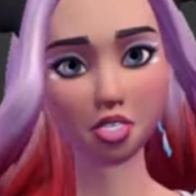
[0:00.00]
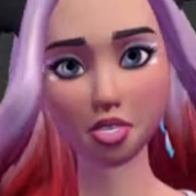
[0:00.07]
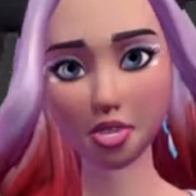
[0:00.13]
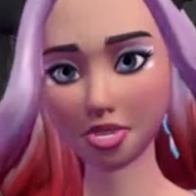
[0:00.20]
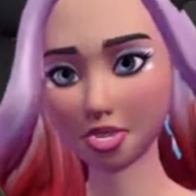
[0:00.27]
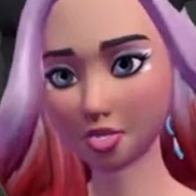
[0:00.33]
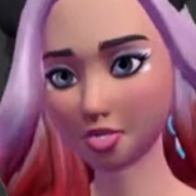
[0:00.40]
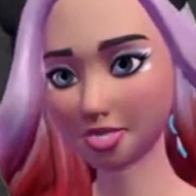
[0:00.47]
and
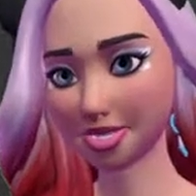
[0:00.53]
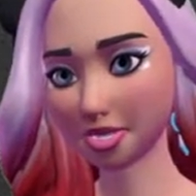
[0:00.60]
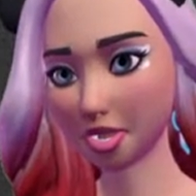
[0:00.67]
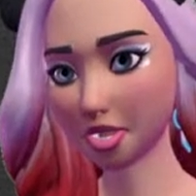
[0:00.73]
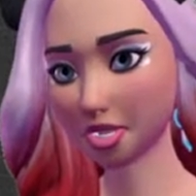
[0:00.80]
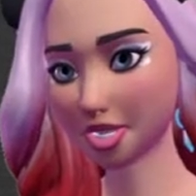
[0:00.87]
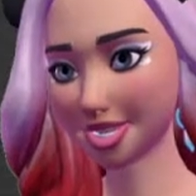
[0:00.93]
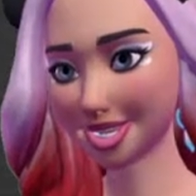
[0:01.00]
I carried that
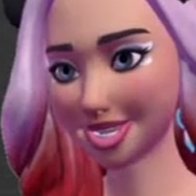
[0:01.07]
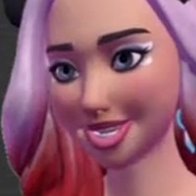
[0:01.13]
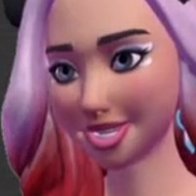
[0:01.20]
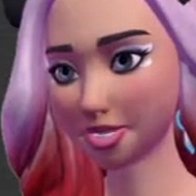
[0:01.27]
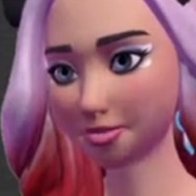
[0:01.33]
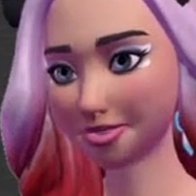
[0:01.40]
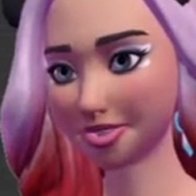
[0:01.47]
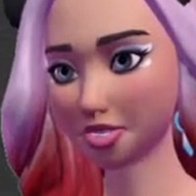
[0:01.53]
on and made it
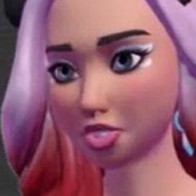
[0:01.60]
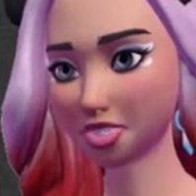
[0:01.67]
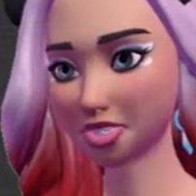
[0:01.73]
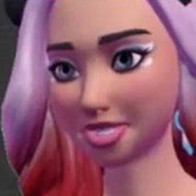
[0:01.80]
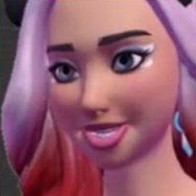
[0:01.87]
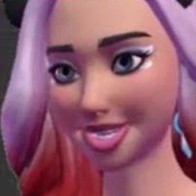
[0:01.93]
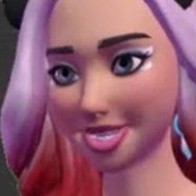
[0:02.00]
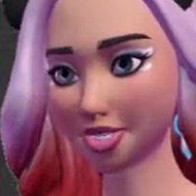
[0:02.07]
even better for
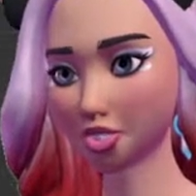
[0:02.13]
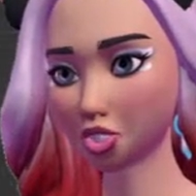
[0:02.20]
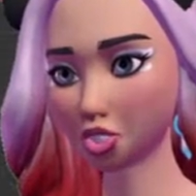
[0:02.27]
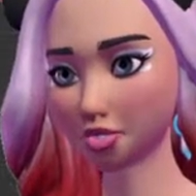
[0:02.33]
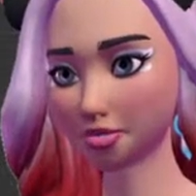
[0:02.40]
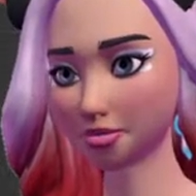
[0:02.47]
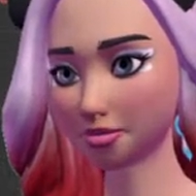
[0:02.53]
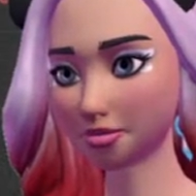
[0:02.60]
2 years.